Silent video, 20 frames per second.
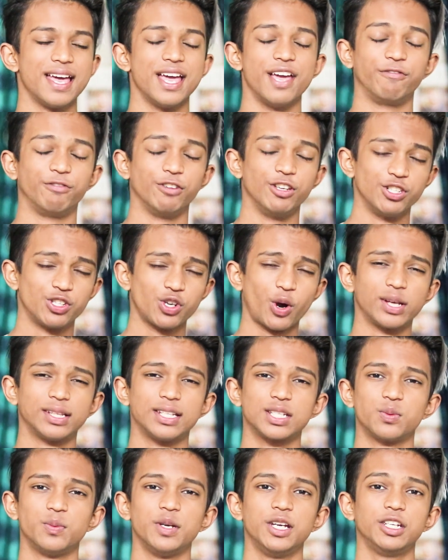If you enjoyed
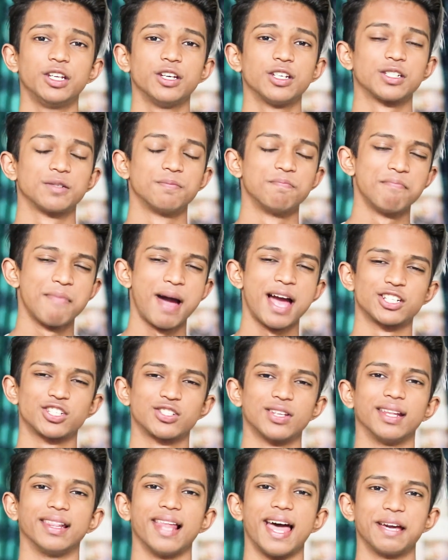this video, smash
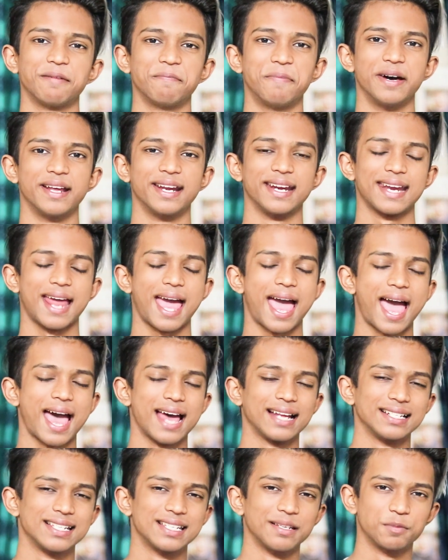the like button
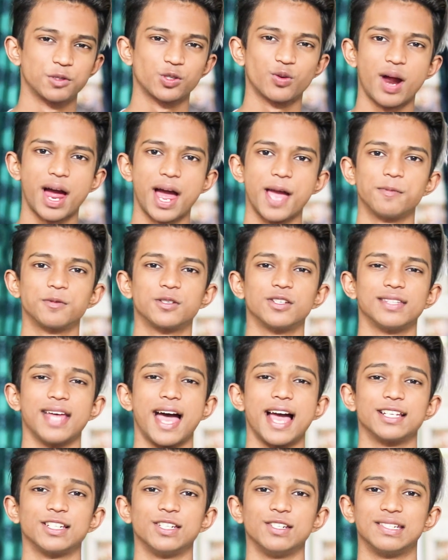and subscribe so
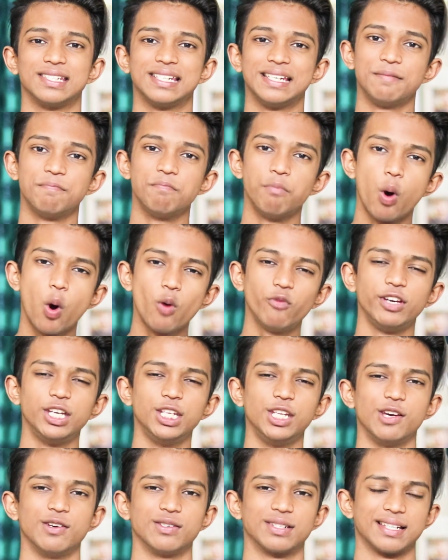that you see more
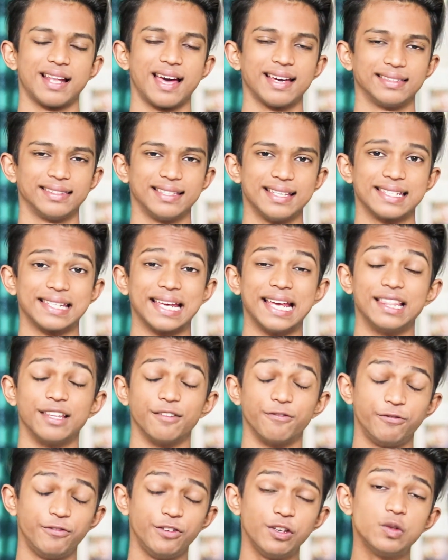videos like this in
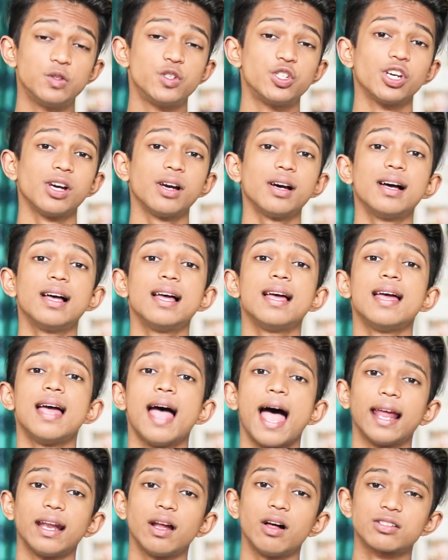the future,
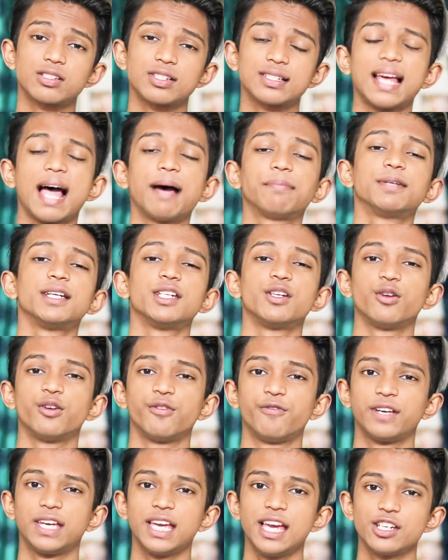and also tap the
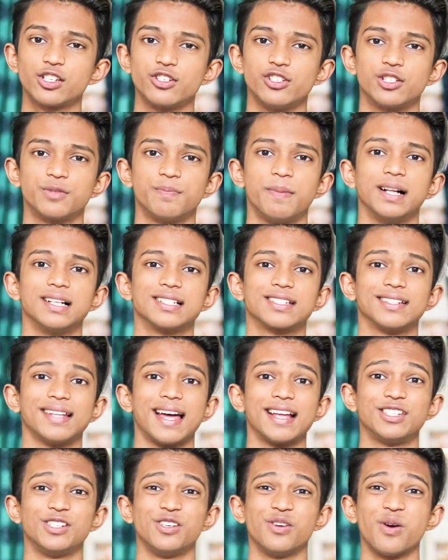notifications bell so that